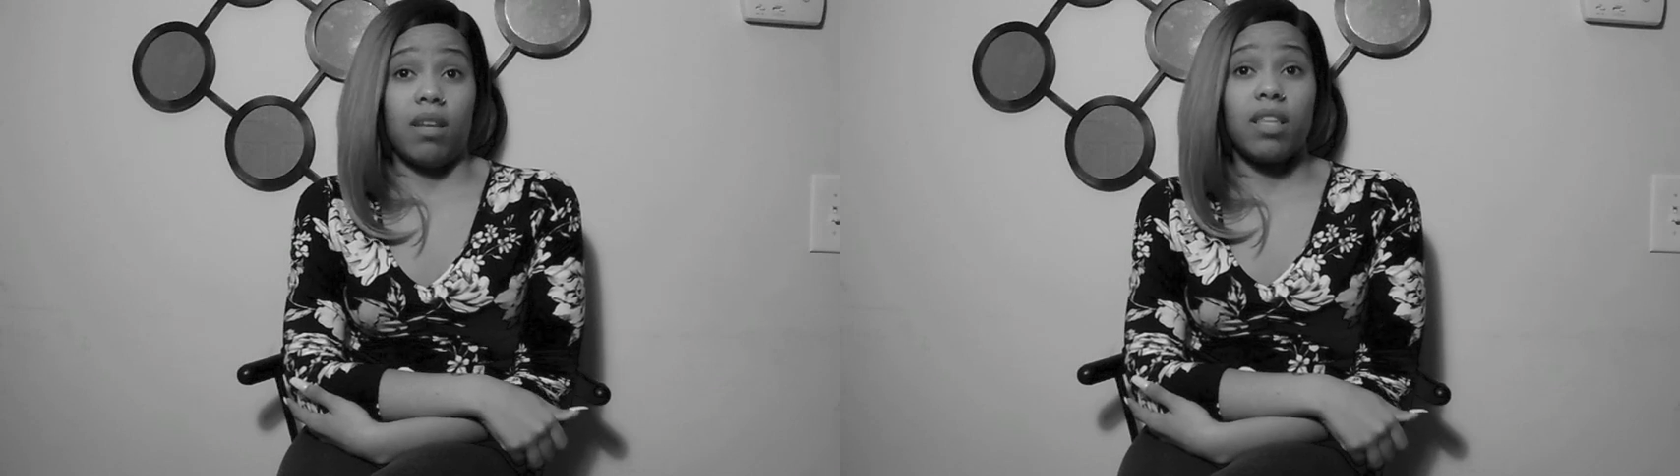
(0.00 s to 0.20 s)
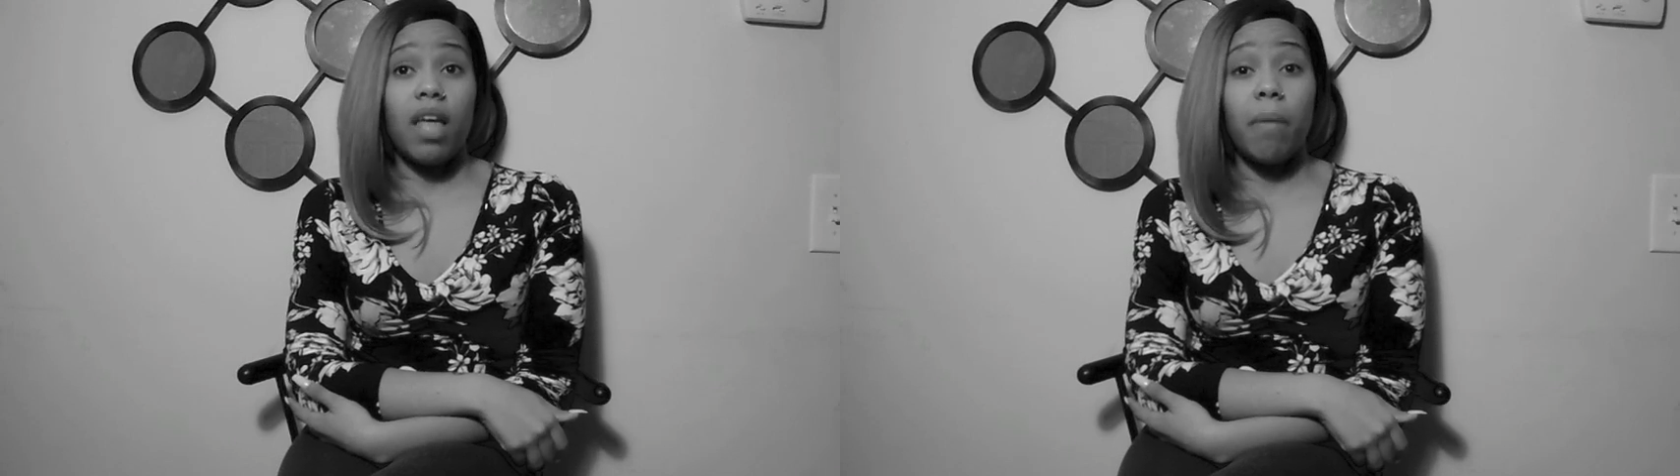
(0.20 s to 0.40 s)

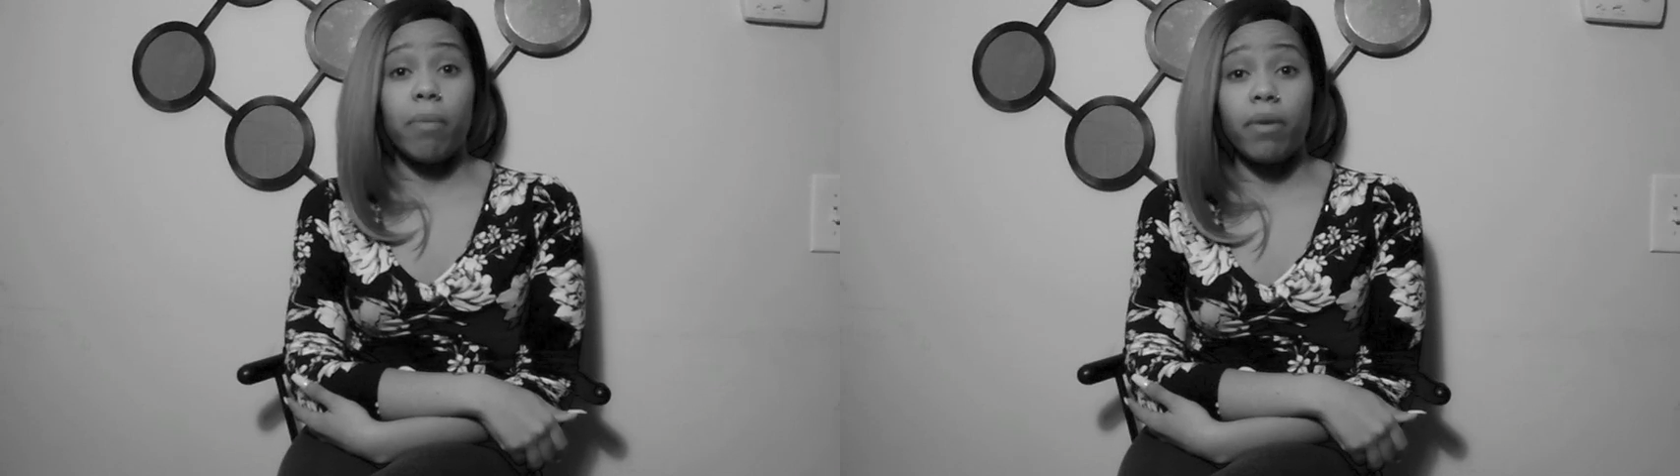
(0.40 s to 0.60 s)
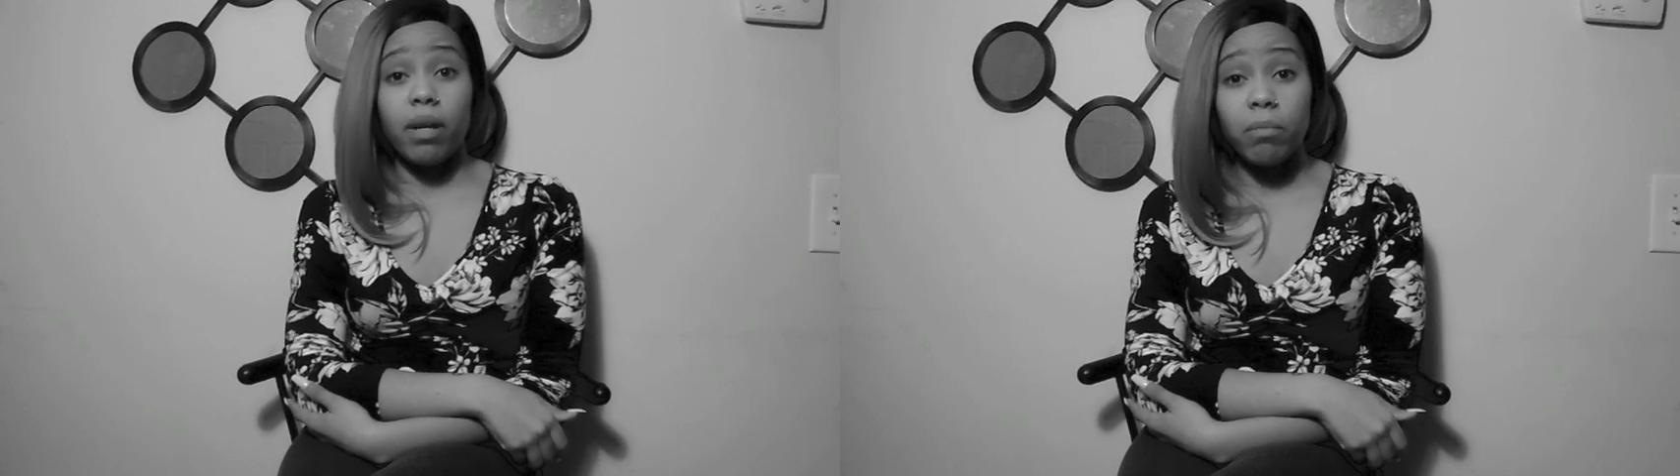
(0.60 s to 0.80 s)
At that
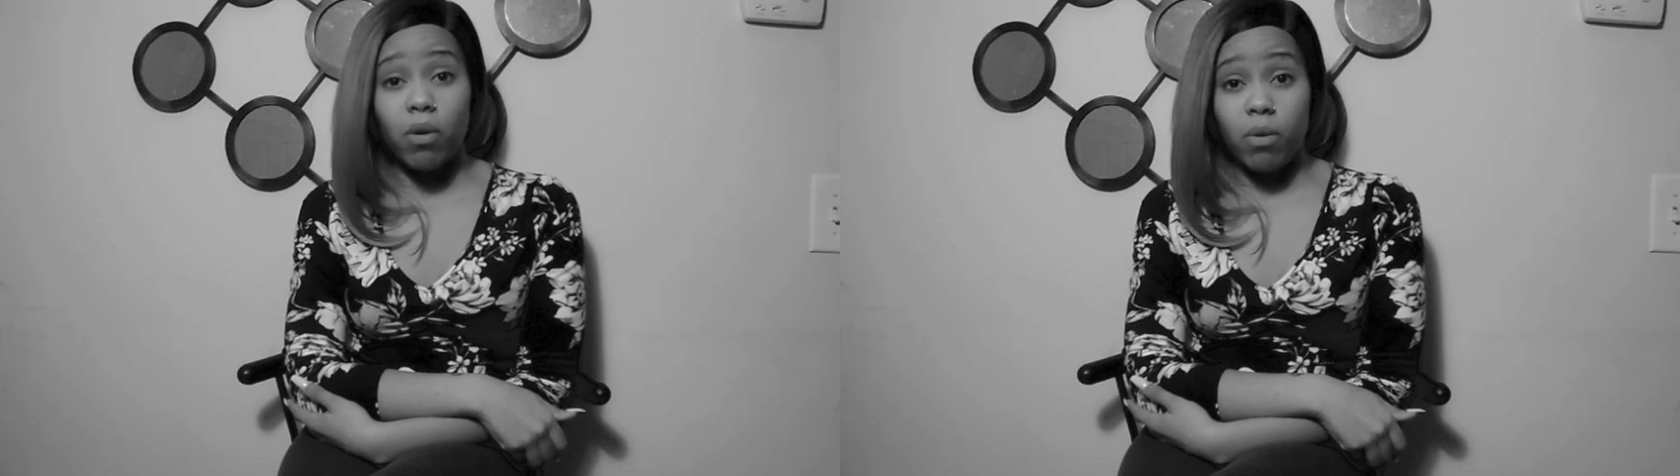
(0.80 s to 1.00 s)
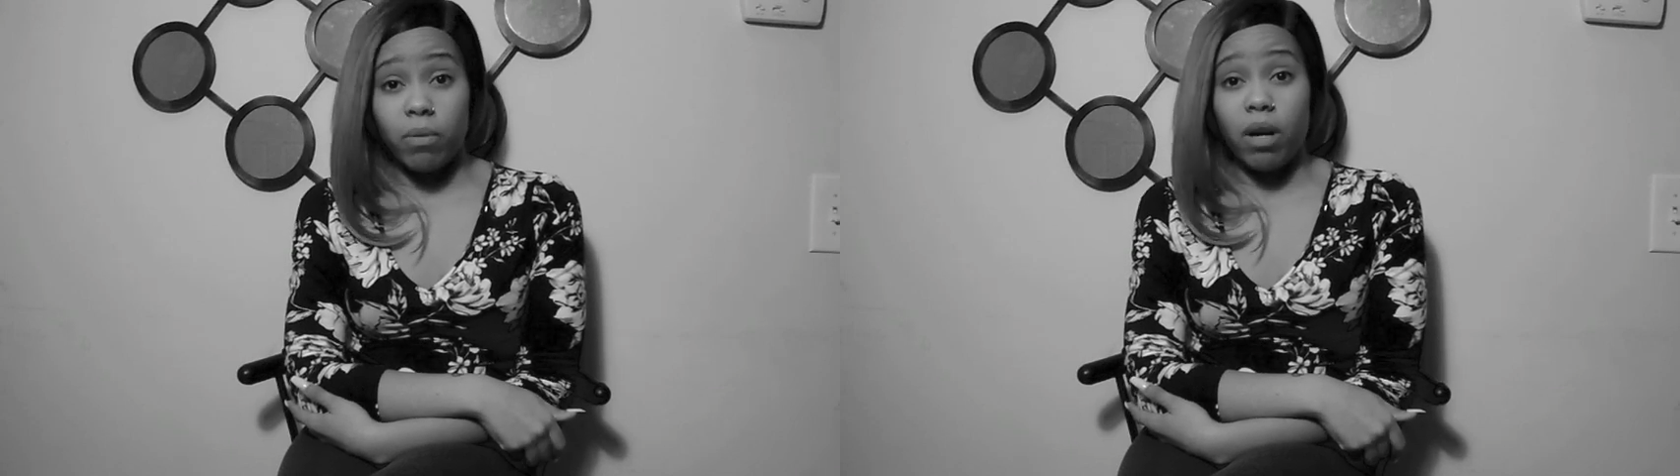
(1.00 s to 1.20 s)
point, I'm
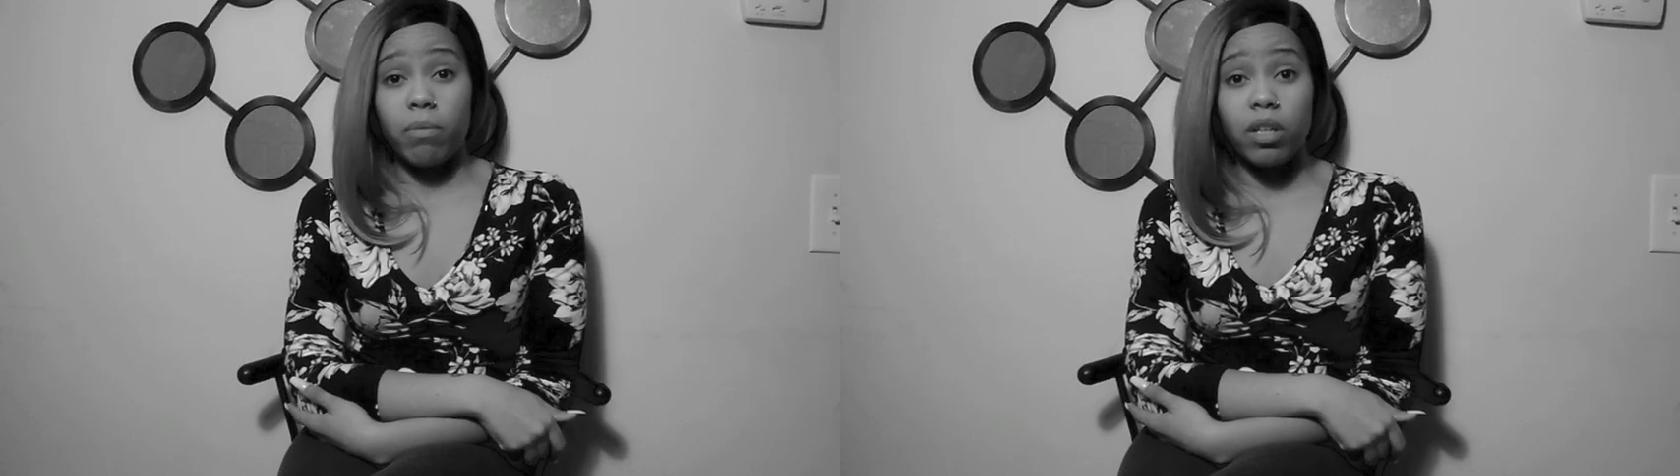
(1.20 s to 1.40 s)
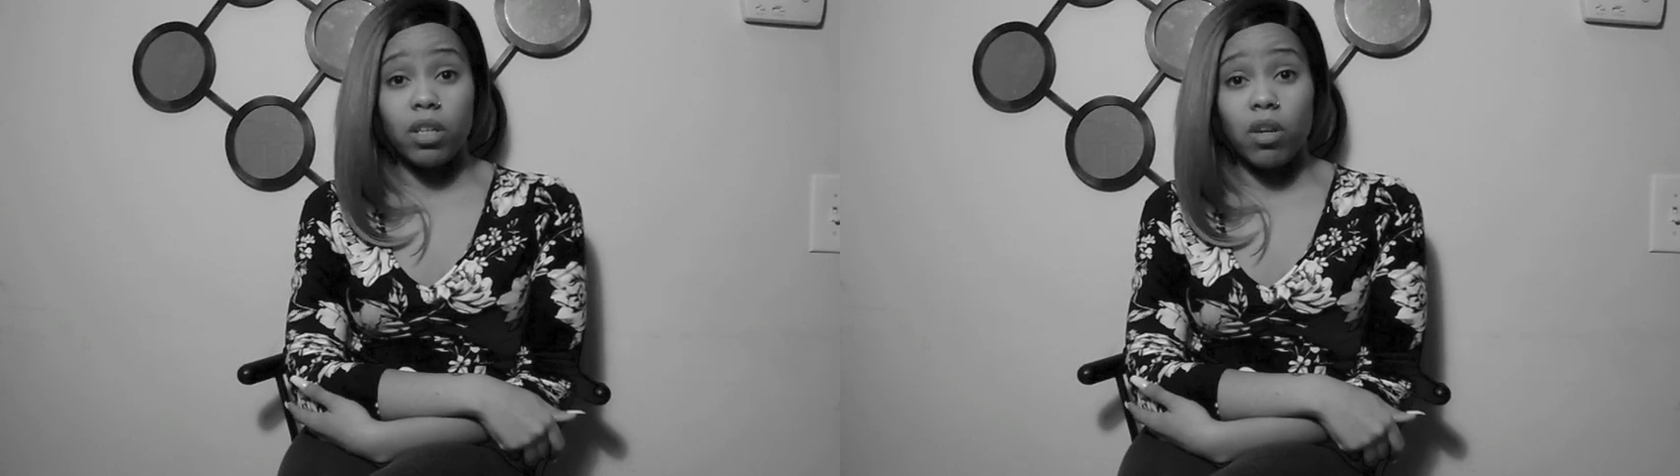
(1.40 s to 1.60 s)
going where I
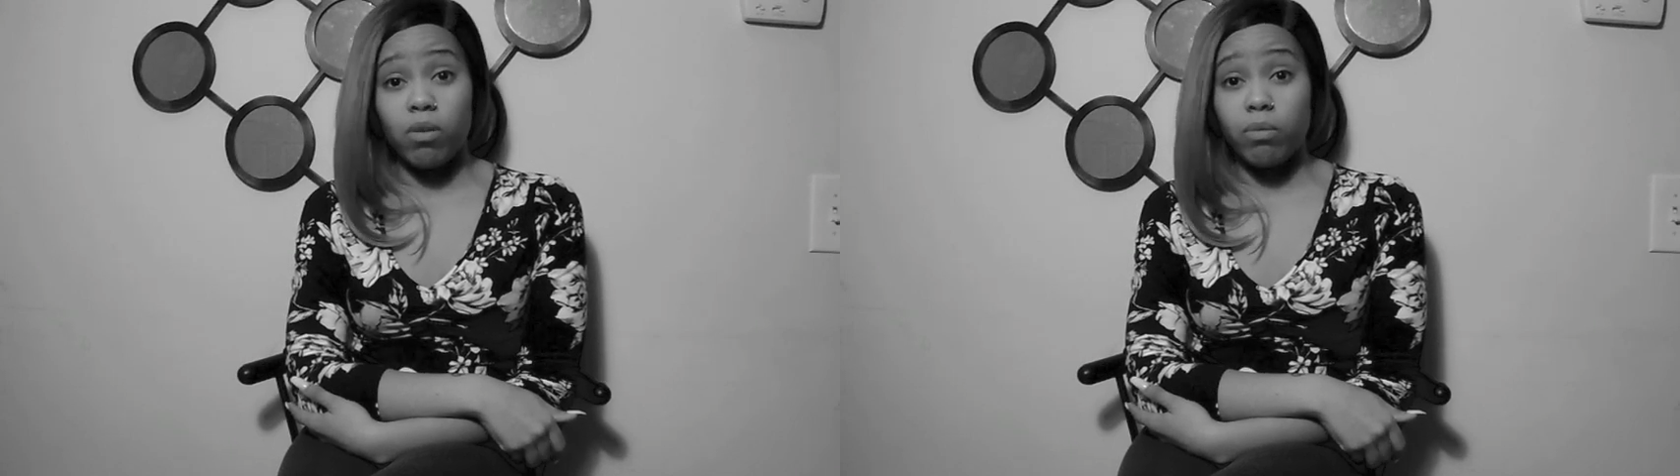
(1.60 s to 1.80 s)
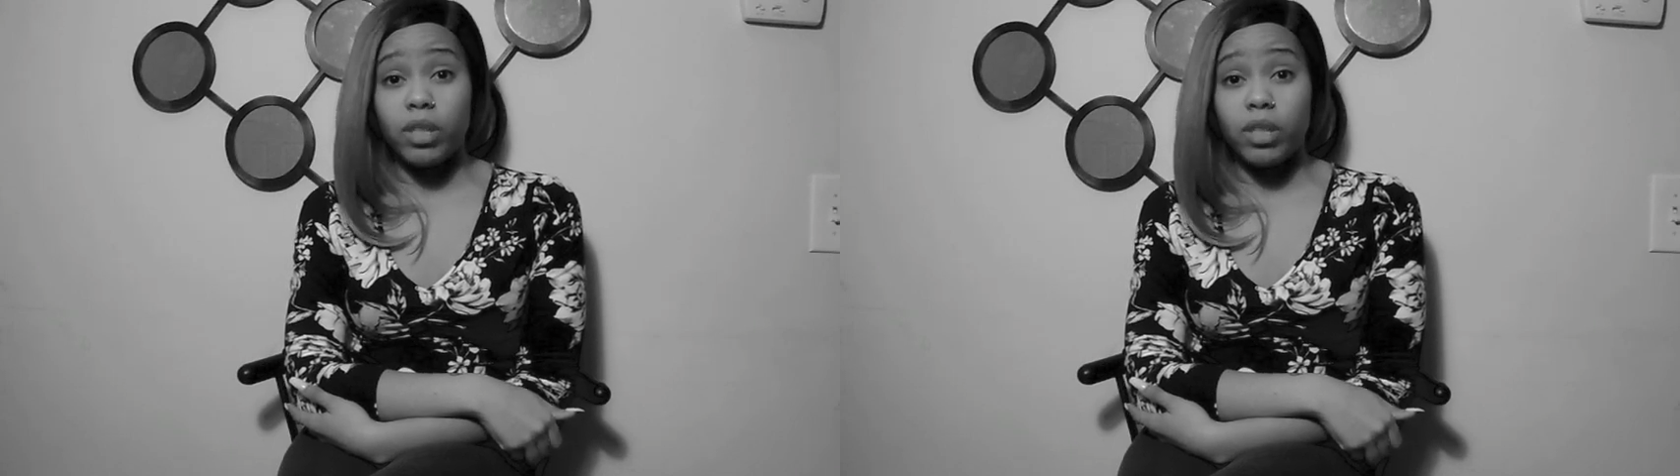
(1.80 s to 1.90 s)
want to go,